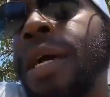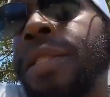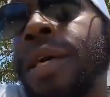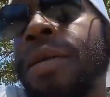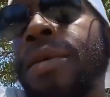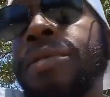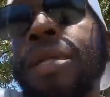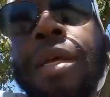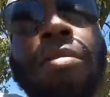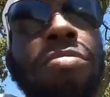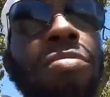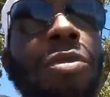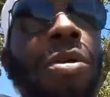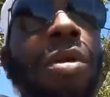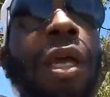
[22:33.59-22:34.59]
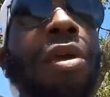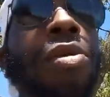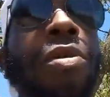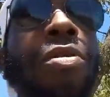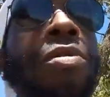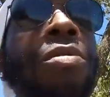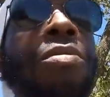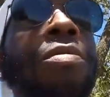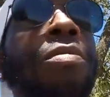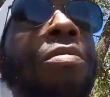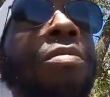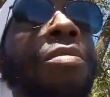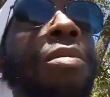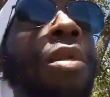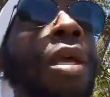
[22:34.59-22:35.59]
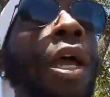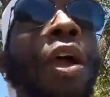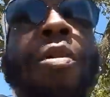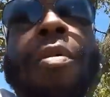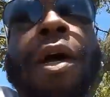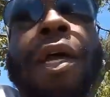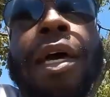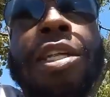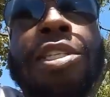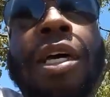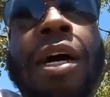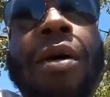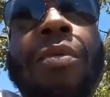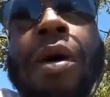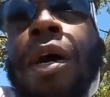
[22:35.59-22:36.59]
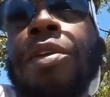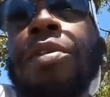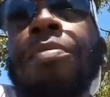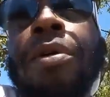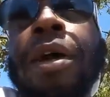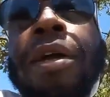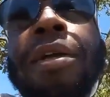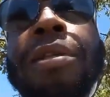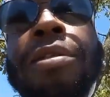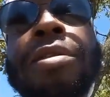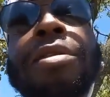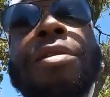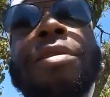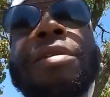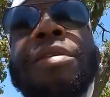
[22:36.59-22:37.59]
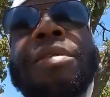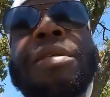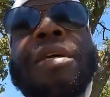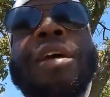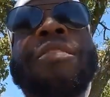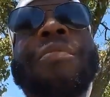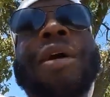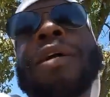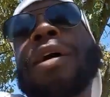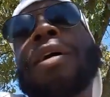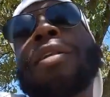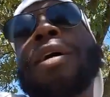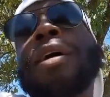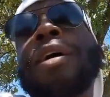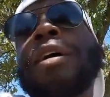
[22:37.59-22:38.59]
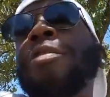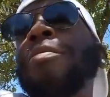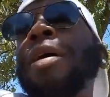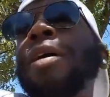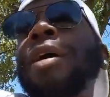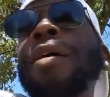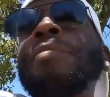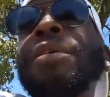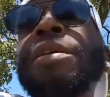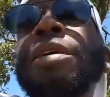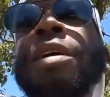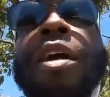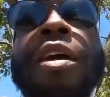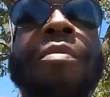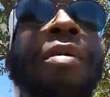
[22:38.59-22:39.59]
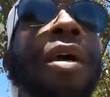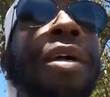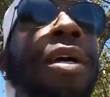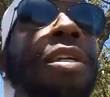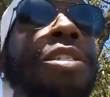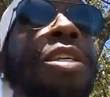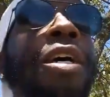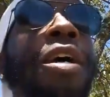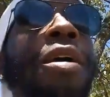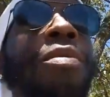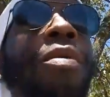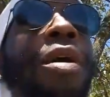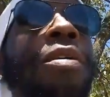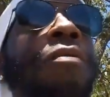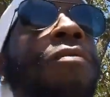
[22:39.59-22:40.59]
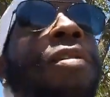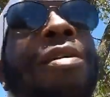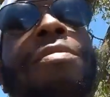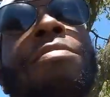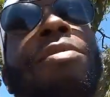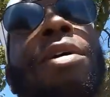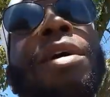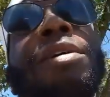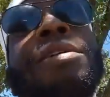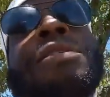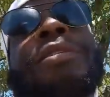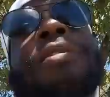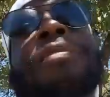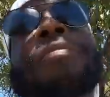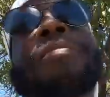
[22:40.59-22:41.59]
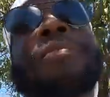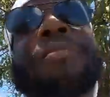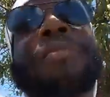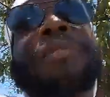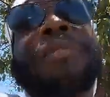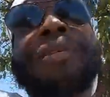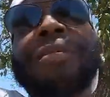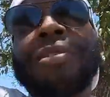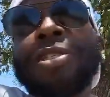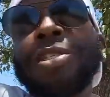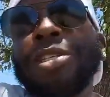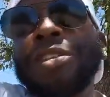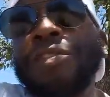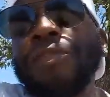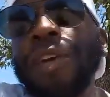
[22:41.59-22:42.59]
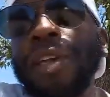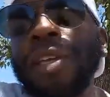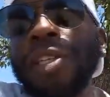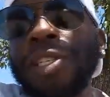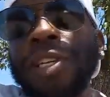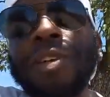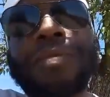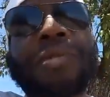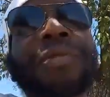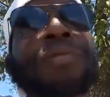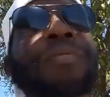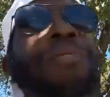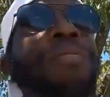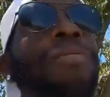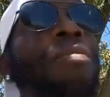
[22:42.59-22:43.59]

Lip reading: I got that. I was like, okay, cool. Everybody got a job. Why are you bragging? Everybody got that. Everybody got money. Everybody got a job. Why are you fucking bragging? She just fake in general.